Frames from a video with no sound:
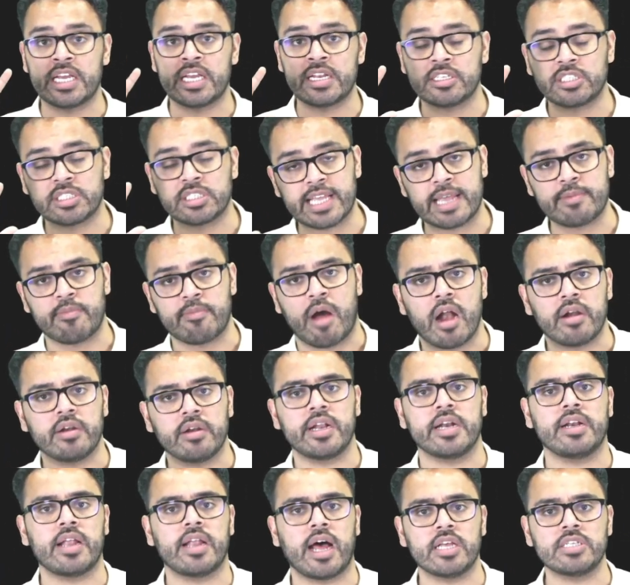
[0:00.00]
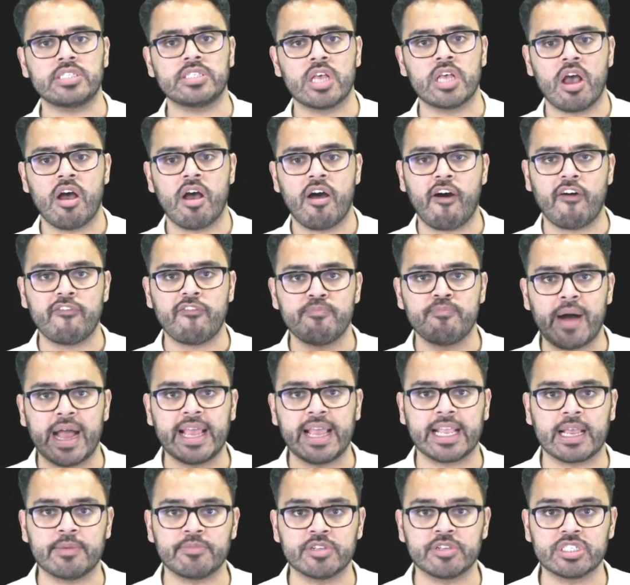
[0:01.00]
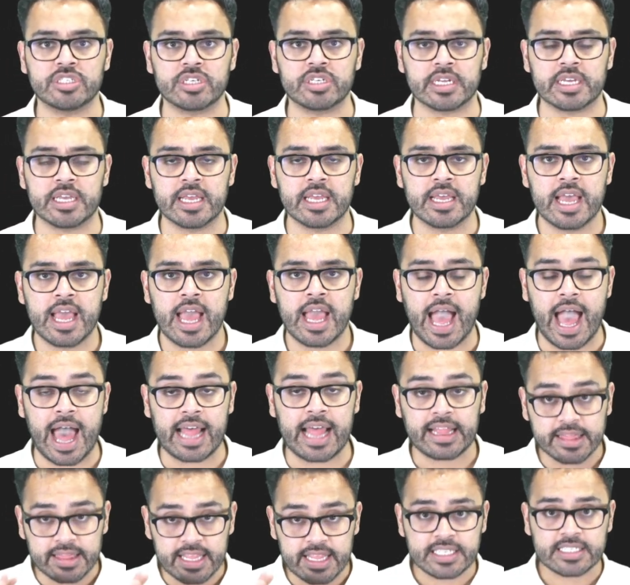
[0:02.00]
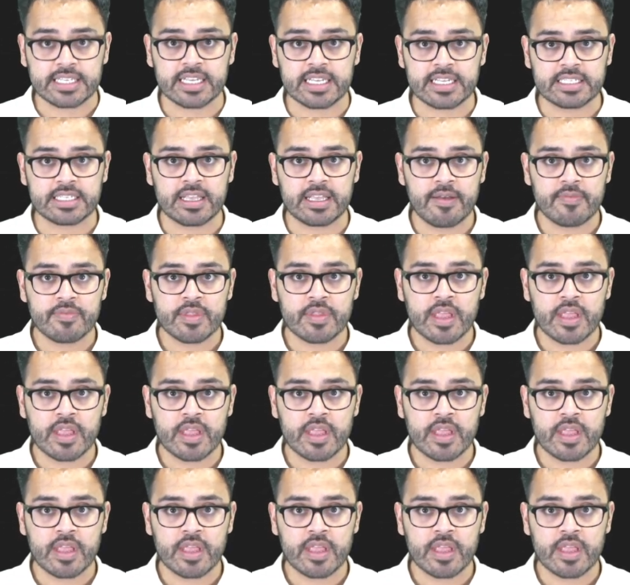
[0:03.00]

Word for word: and same 100 hours of biochemistry. And this is